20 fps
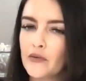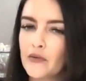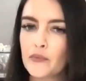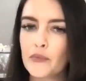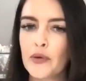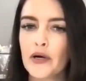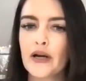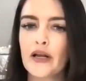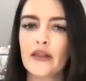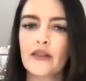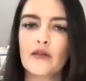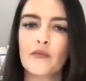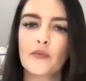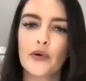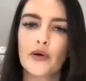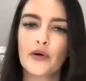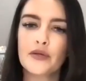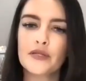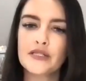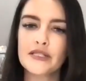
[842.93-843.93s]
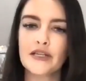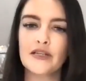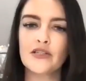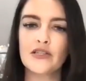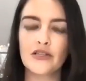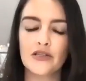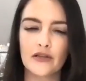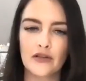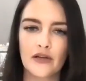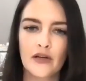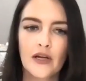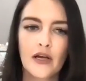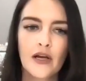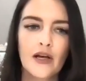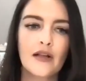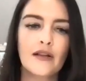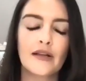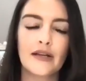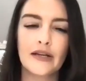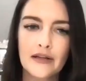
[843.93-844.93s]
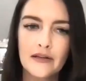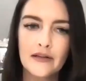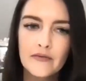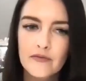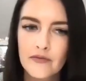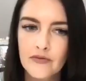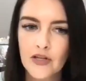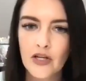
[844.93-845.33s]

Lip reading: burning the boats than to like,